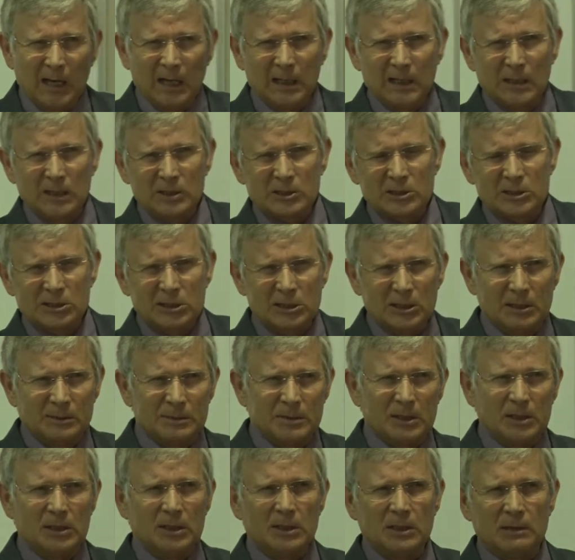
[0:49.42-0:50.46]
there's
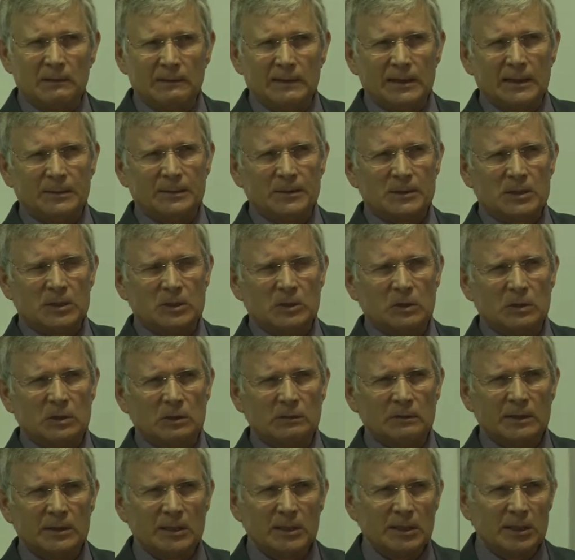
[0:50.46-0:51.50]
something in the way, but you don't
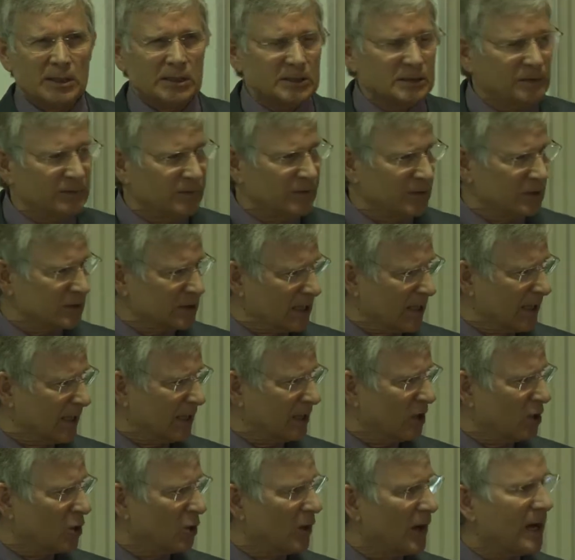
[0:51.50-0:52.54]
know what it is. And it feels kind
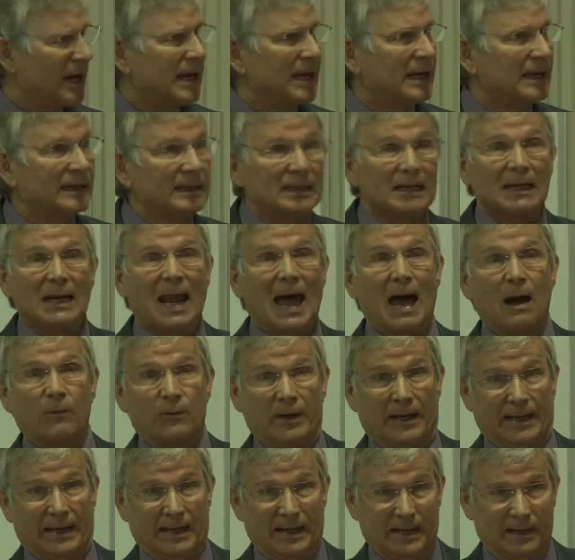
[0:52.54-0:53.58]
of gray and
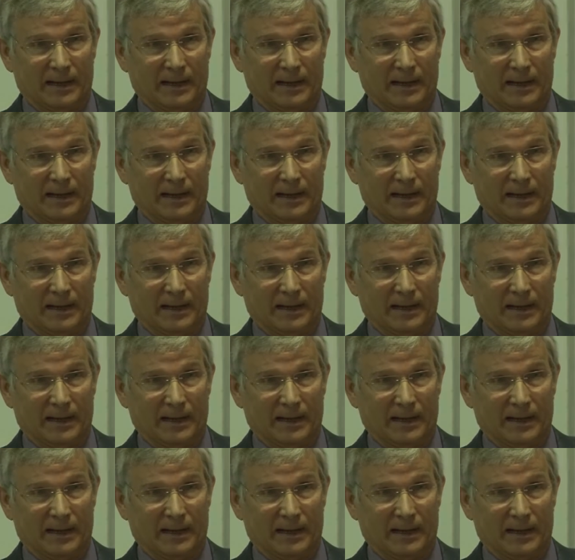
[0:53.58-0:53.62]
cloudy.